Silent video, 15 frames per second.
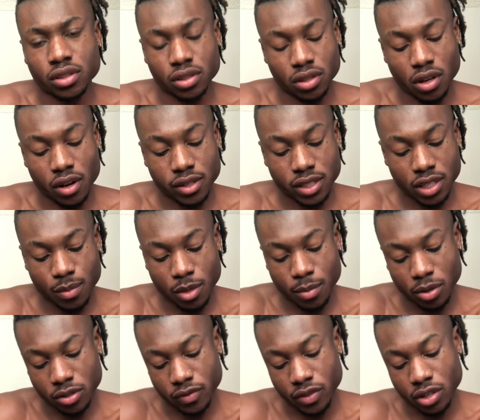Y'all seen me
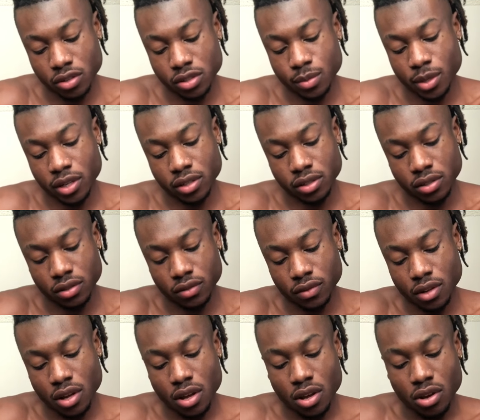post videos about this stuff.
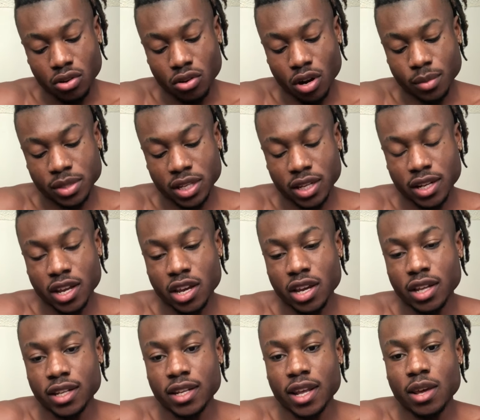You know what I'm saying?
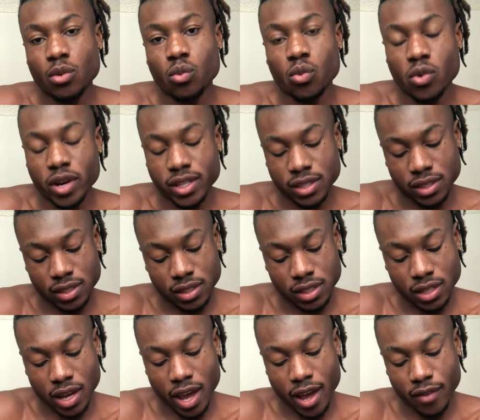They want to
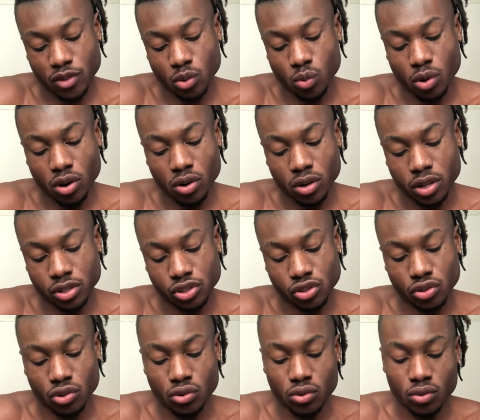have the world
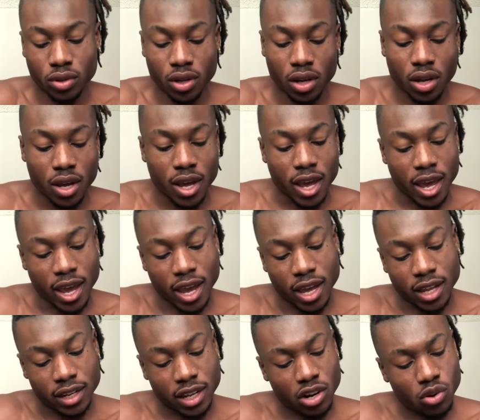controlled,
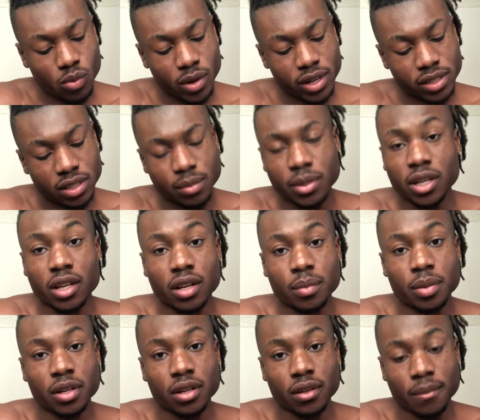and they don't want us to be
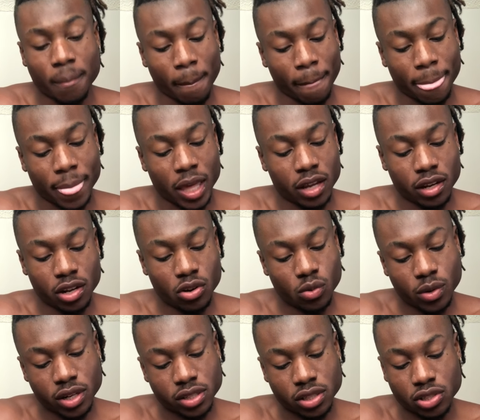independent. They don't
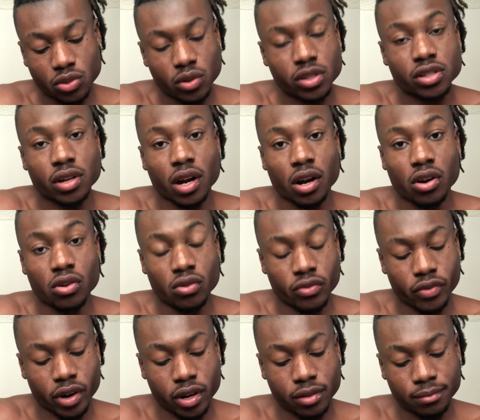want us to do this on our own,
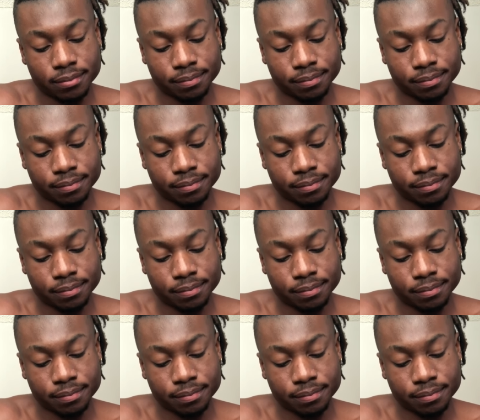right?